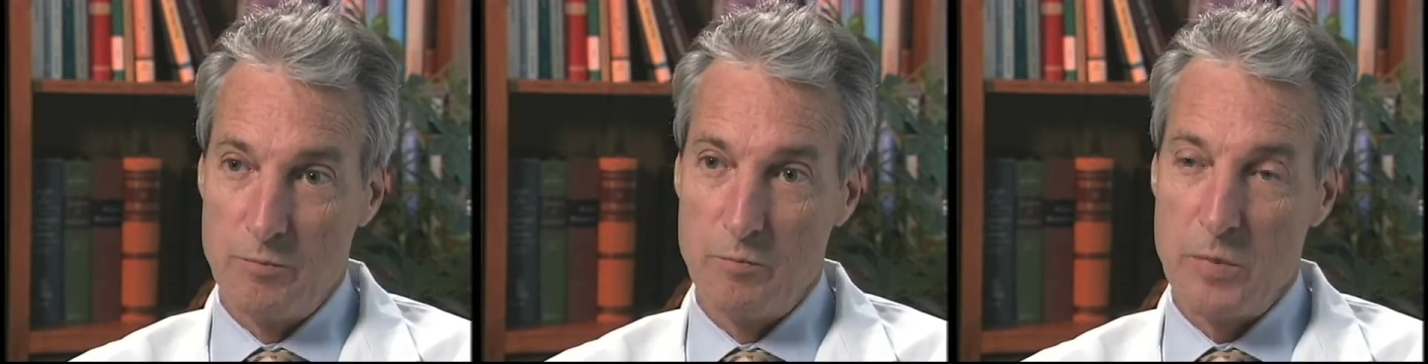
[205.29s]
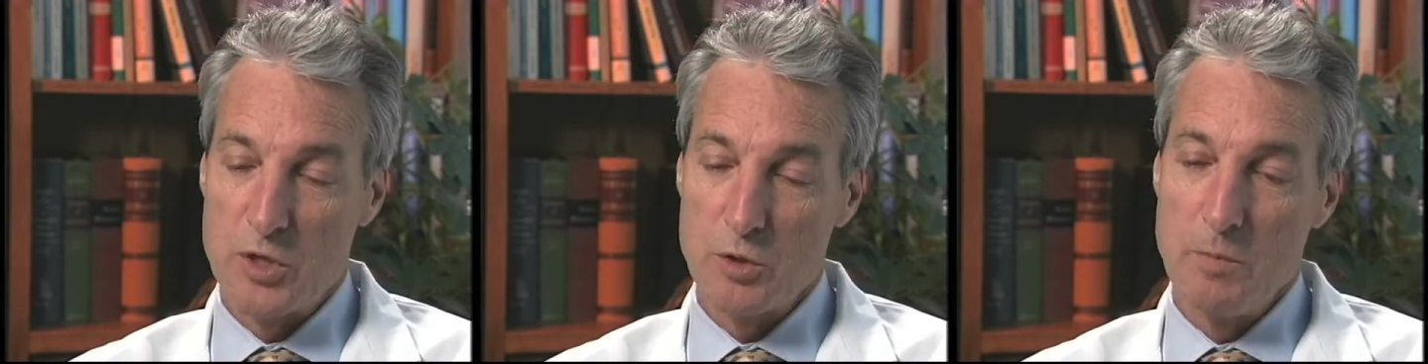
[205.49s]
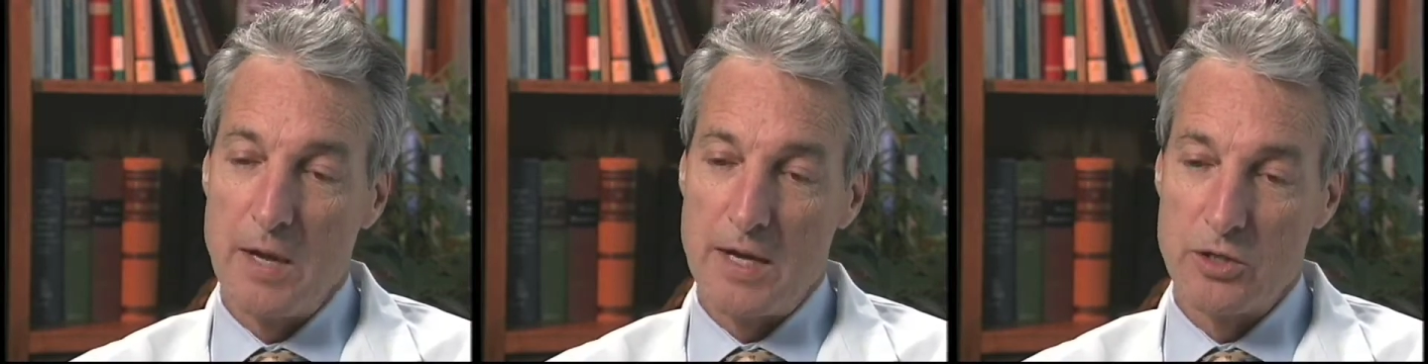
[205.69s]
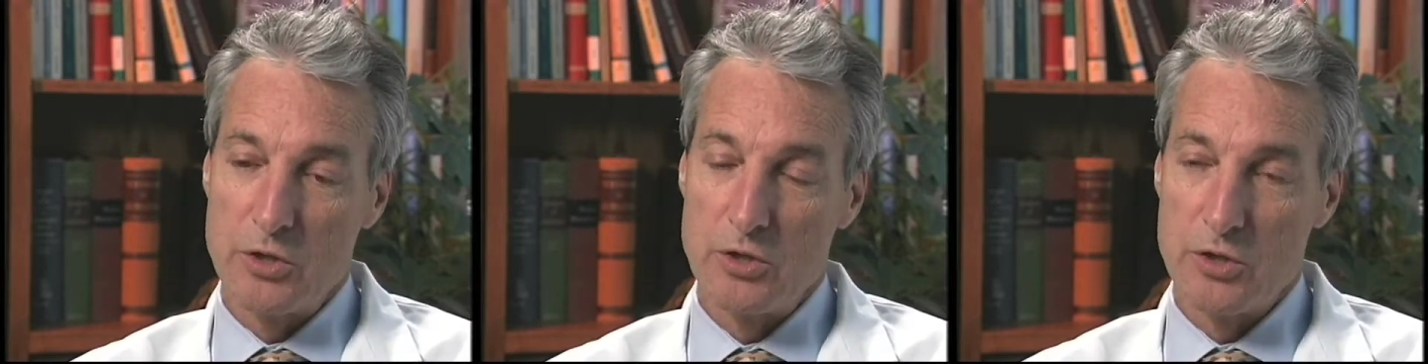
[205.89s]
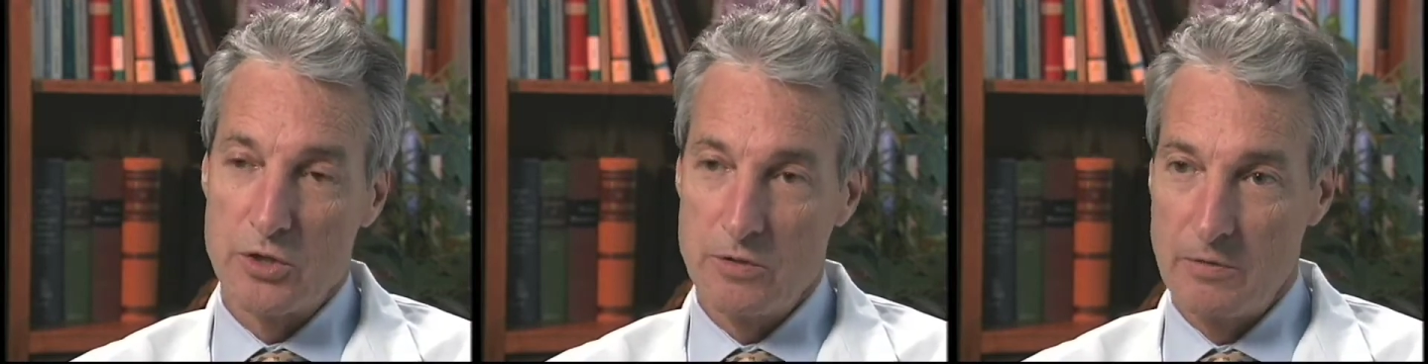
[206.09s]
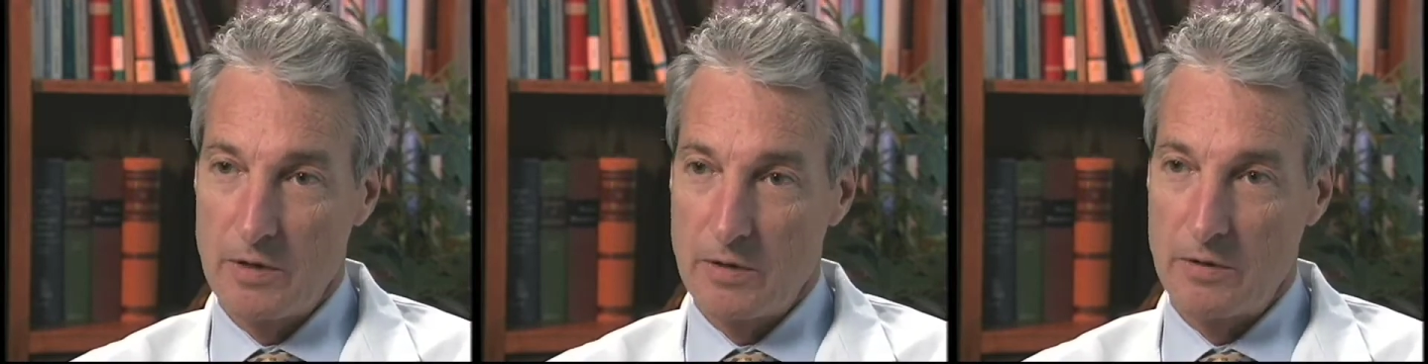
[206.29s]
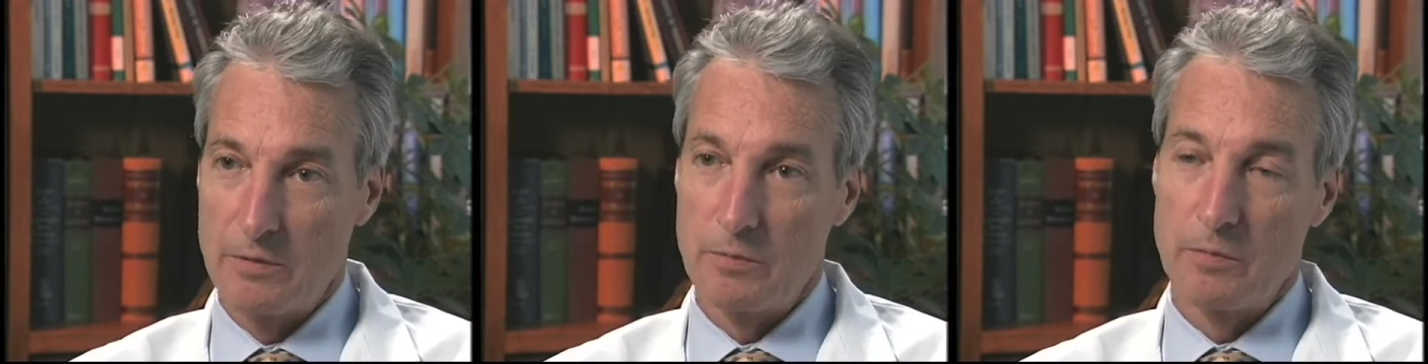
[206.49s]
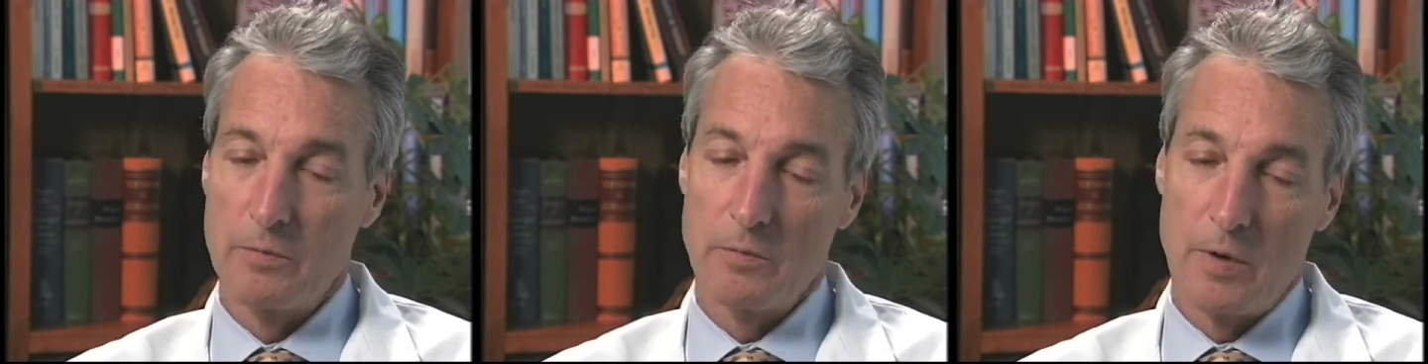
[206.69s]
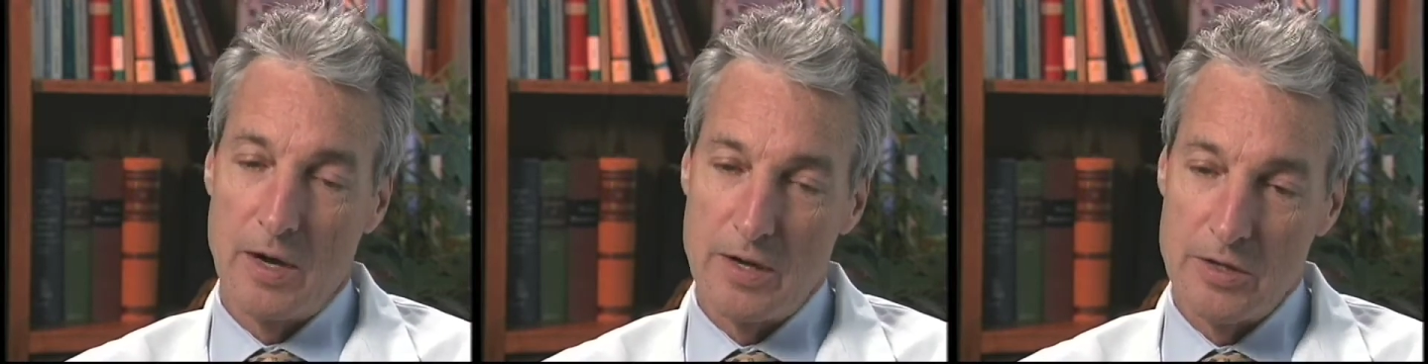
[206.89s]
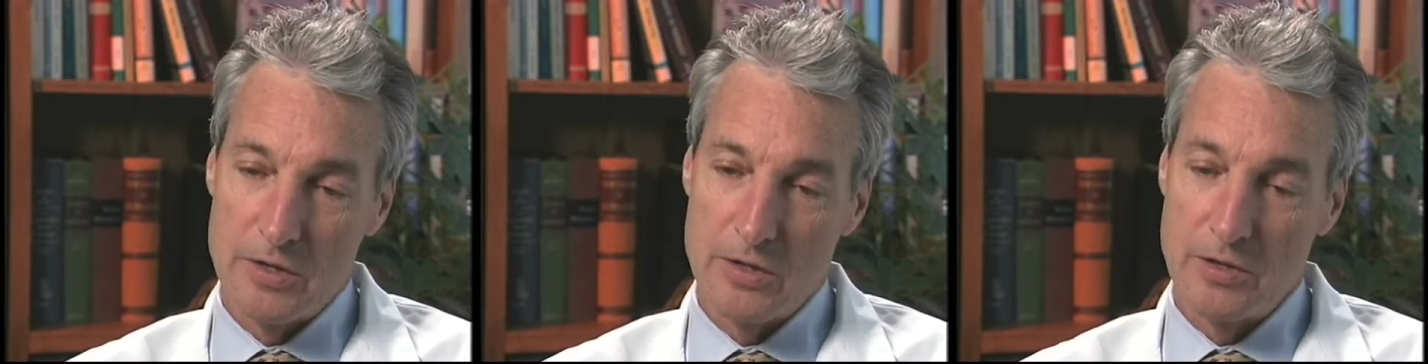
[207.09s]
mismatches
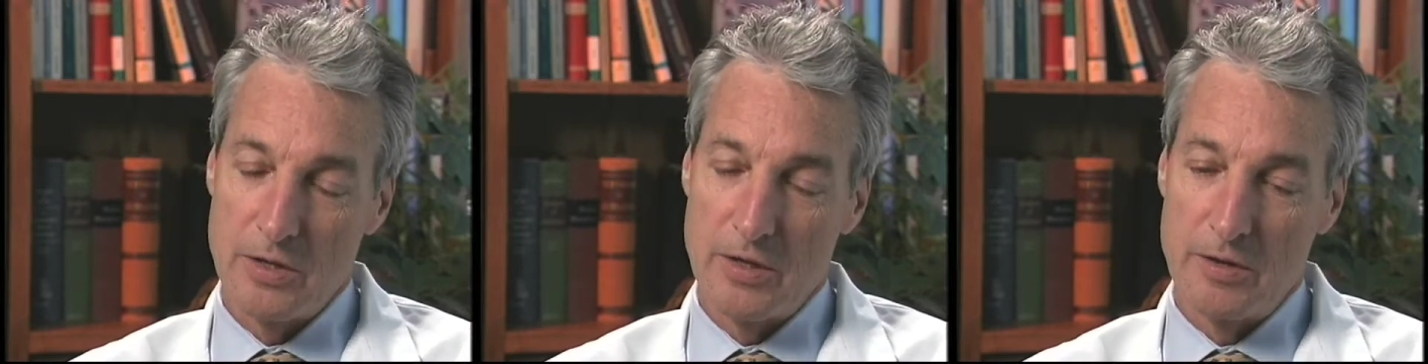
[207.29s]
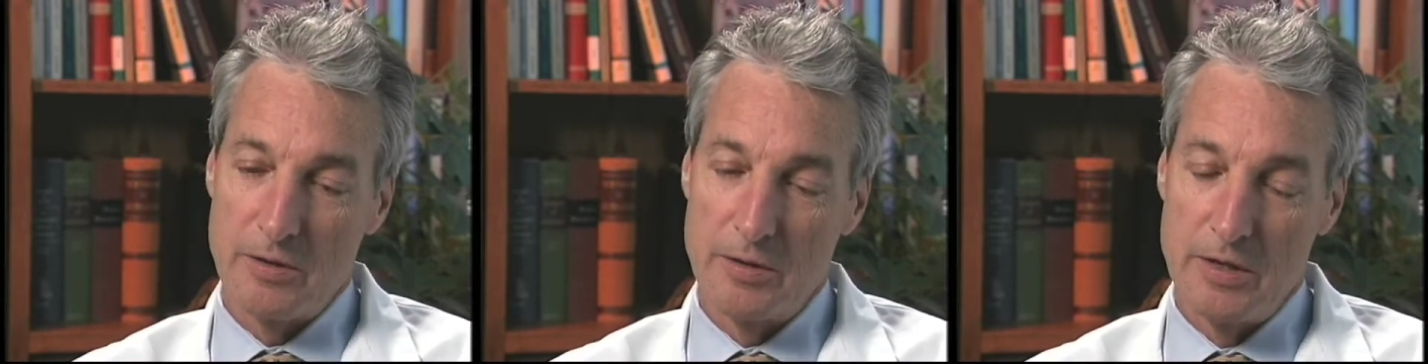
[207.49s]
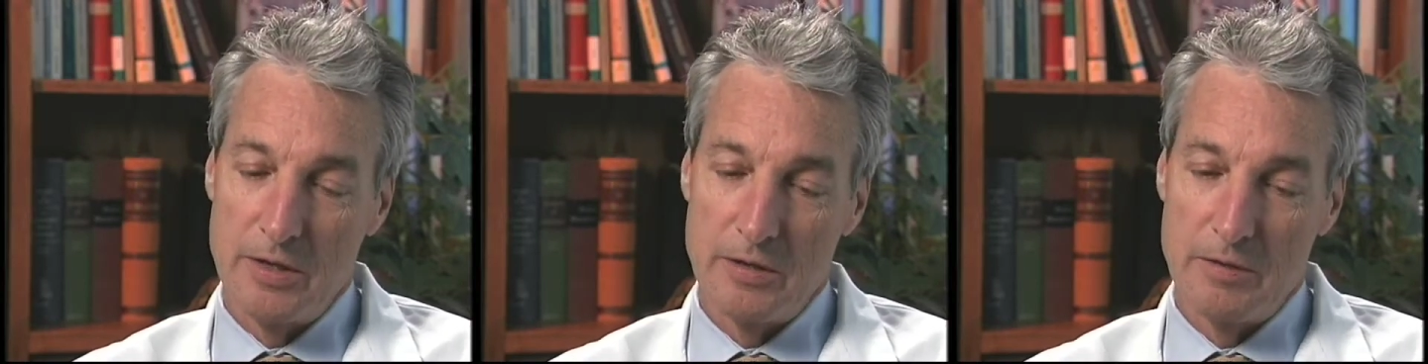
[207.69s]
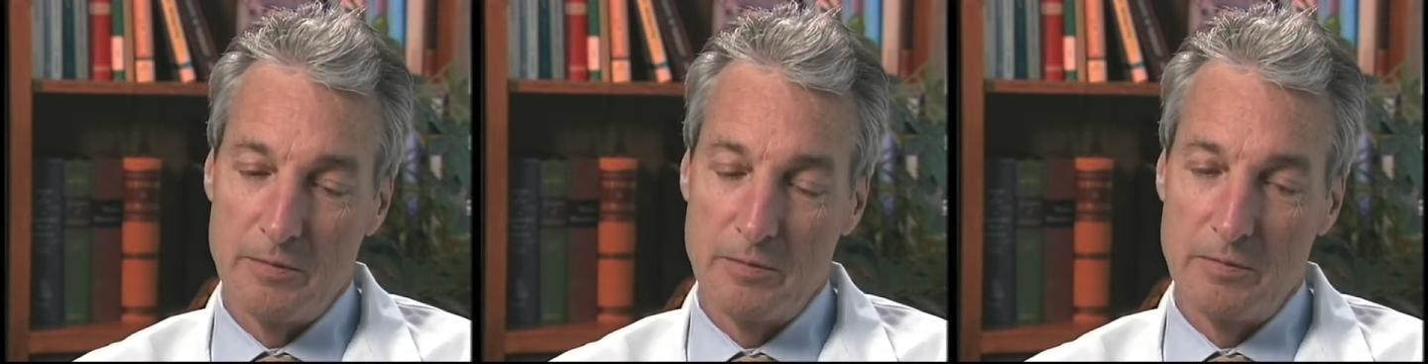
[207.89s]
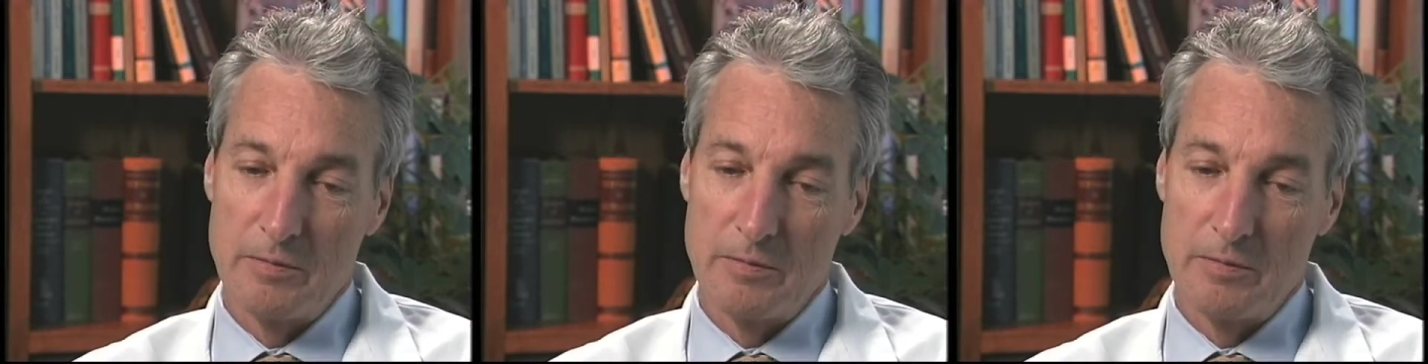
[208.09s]
rise the